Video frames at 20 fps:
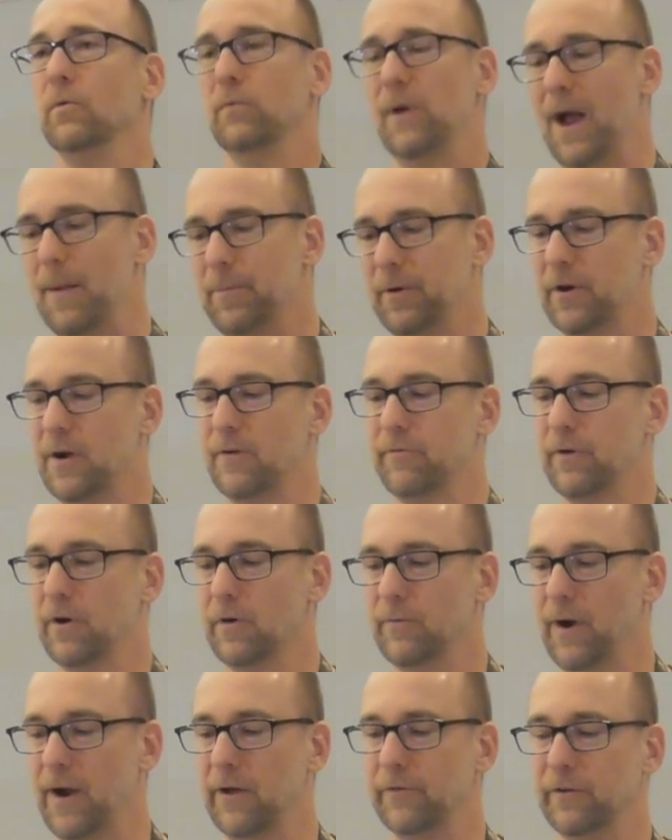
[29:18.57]
Wrap a
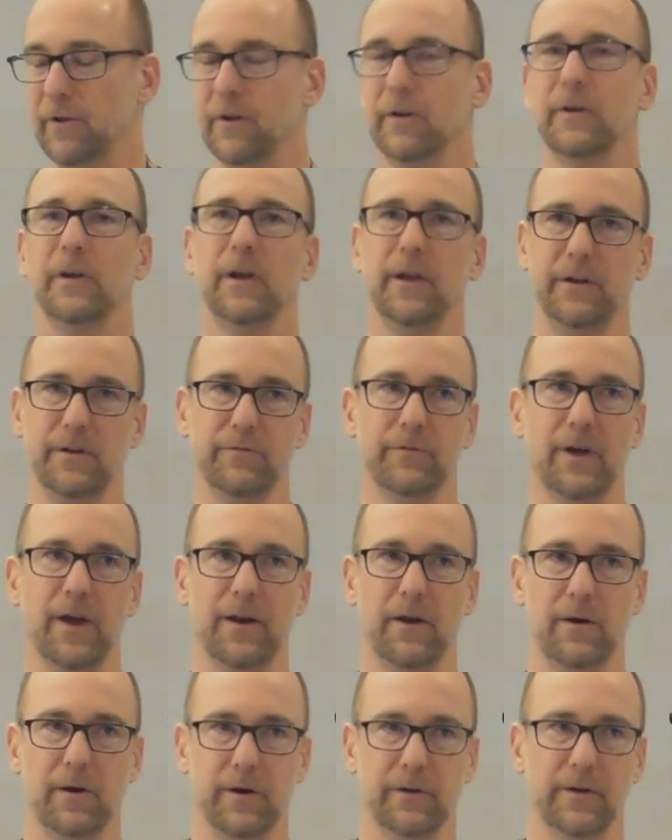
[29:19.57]
cover around it, and you've
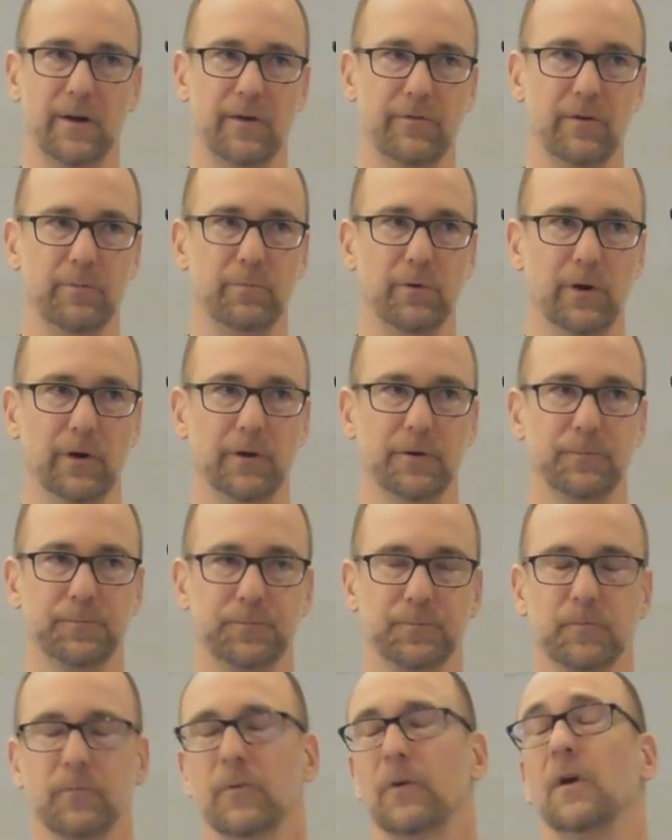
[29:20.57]
got a hardcover book.
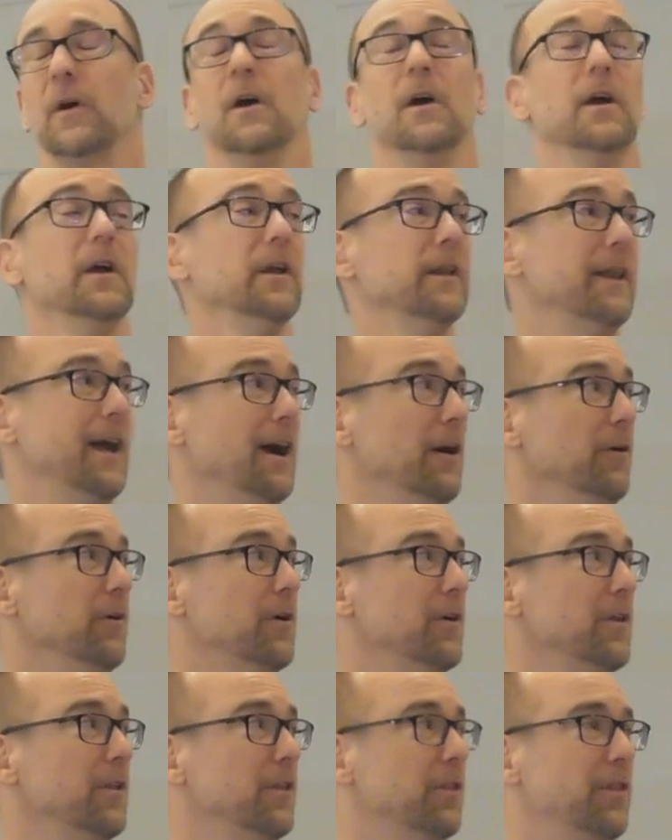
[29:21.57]
Now,
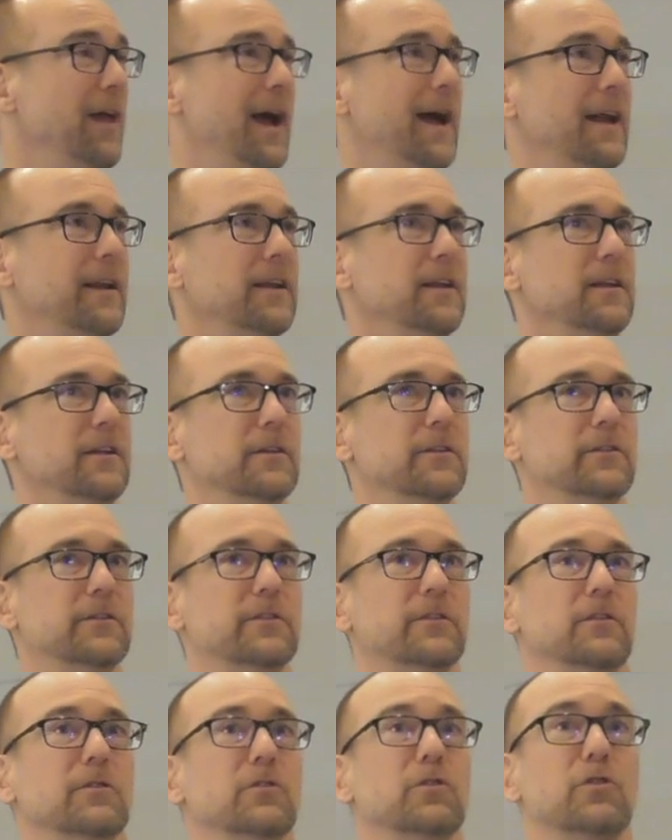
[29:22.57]
that
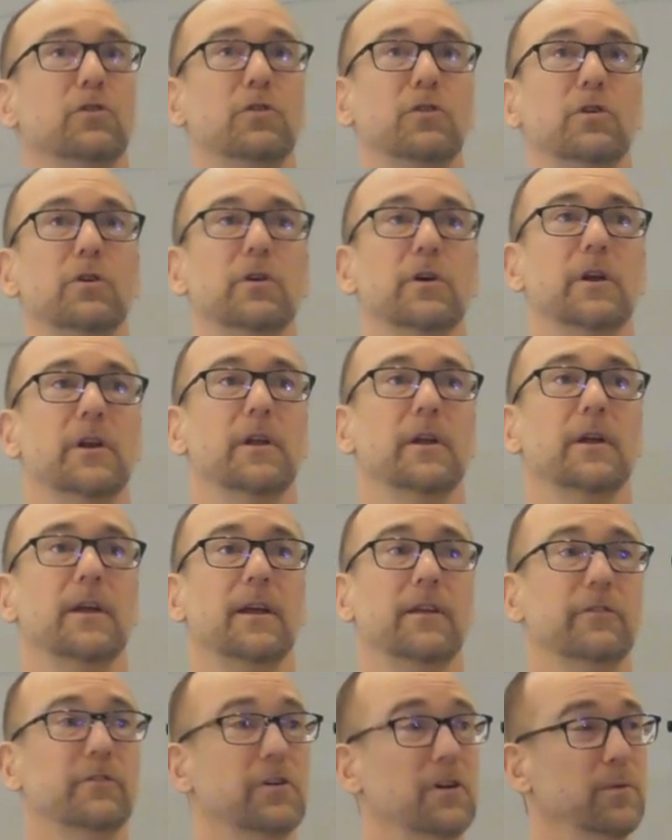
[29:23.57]
is good
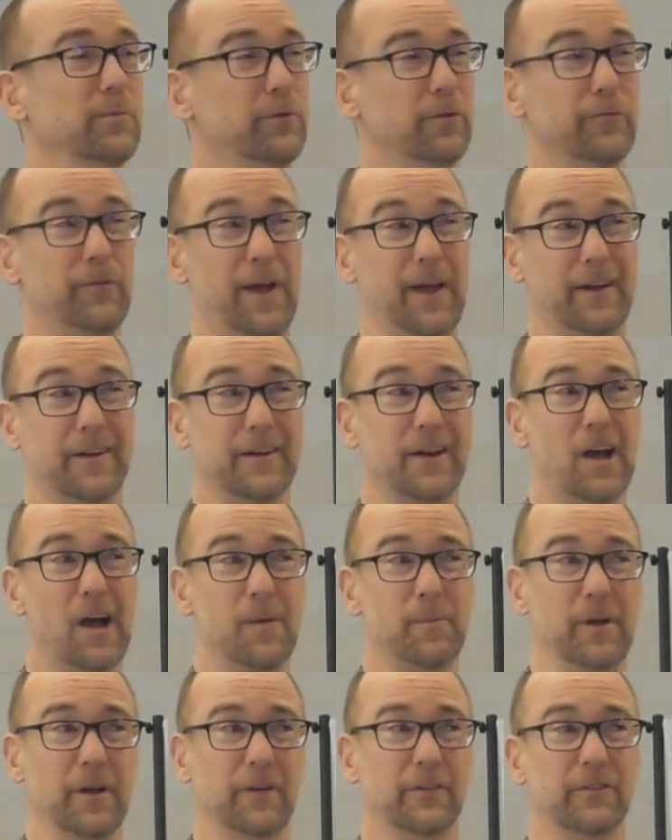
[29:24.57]
in terms of
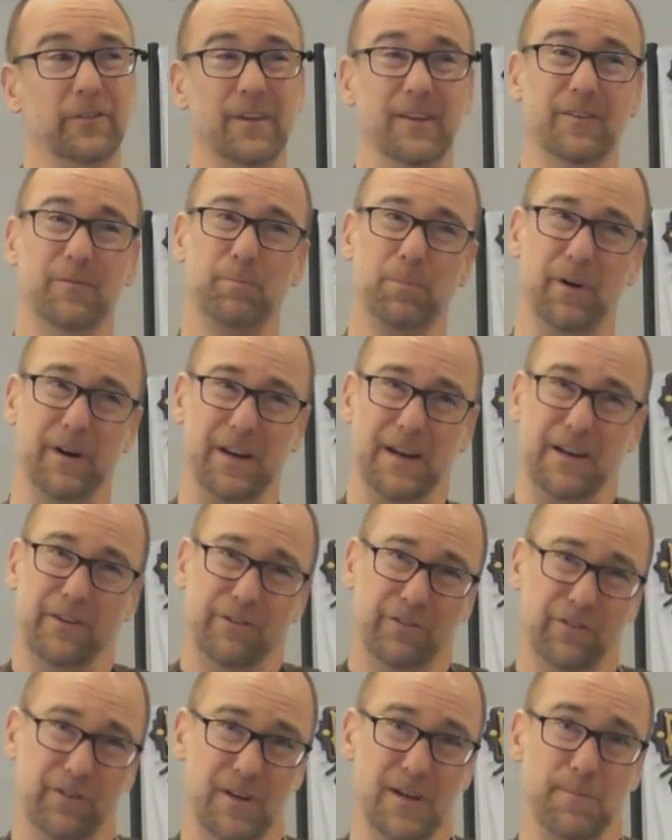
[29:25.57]
economics. It's pretty
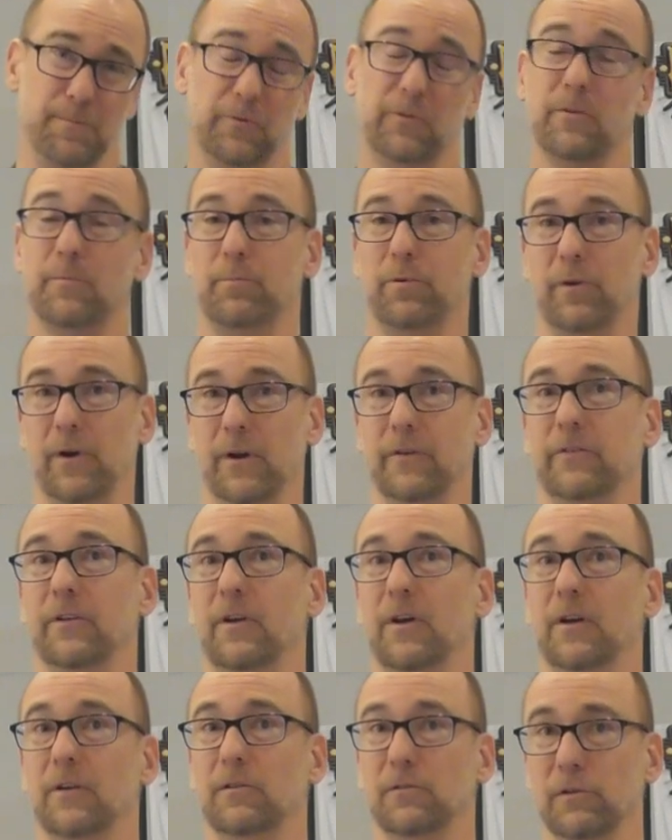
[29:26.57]
cheap to print
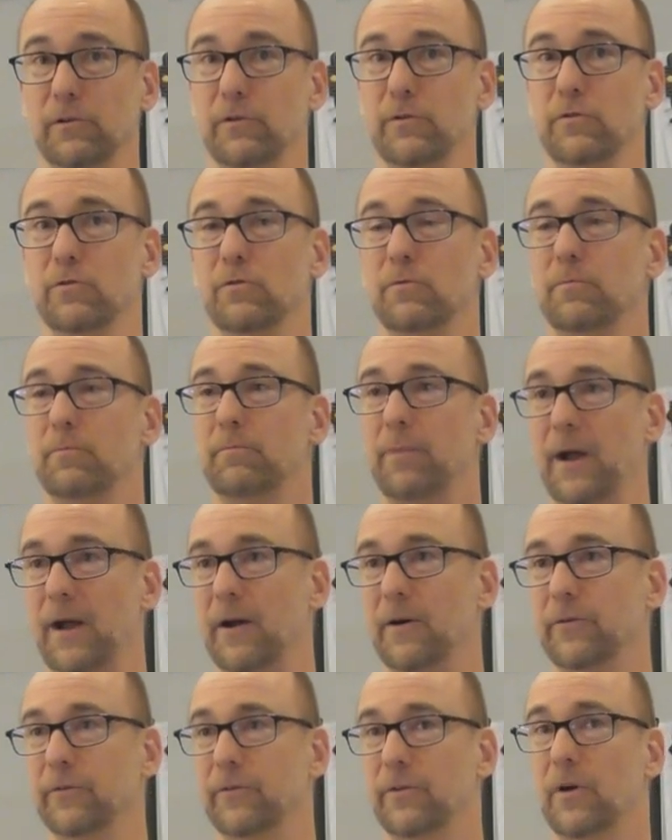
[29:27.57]
a glue
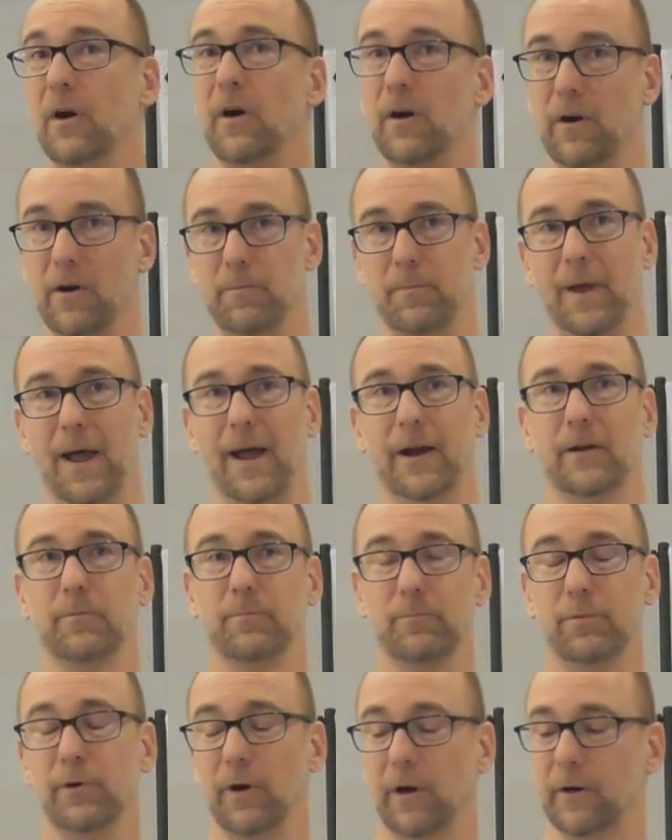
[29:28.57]
bound hardback
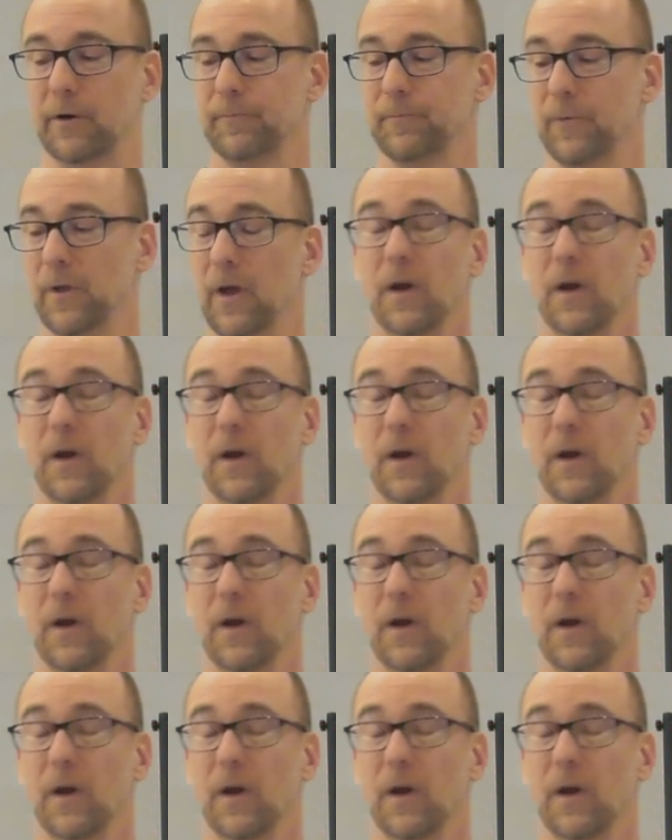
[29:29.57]
book.